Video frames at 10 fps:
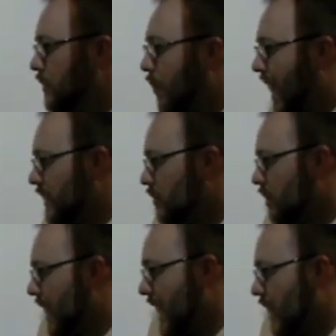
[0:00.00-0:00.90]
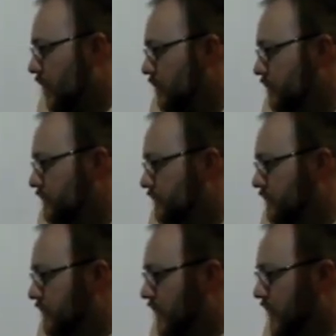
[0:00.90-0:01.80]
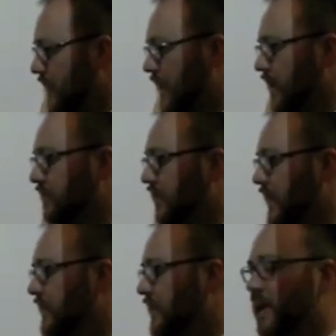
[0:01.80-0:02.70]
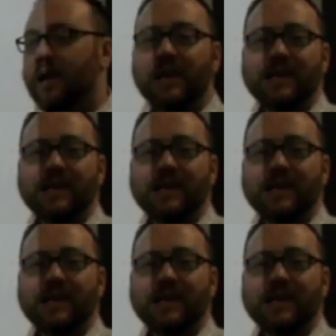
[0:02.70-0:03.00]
when or how. And finally,